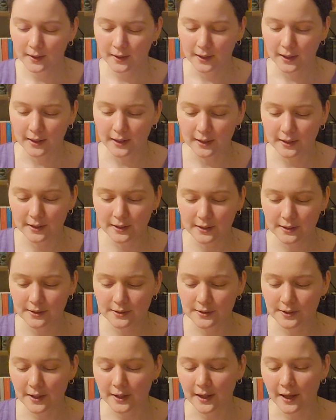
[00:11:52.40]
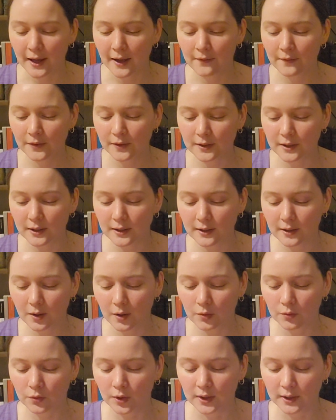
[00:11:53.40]
And it is a heavily
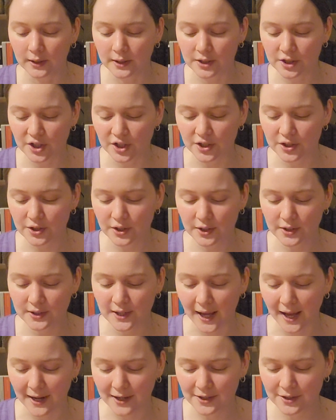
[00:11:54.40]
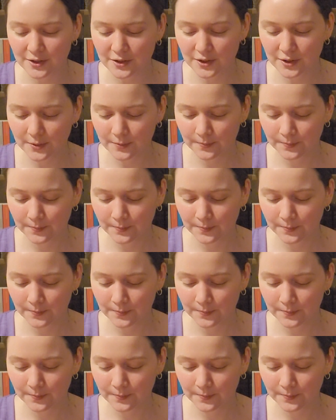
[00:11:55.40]
religious text.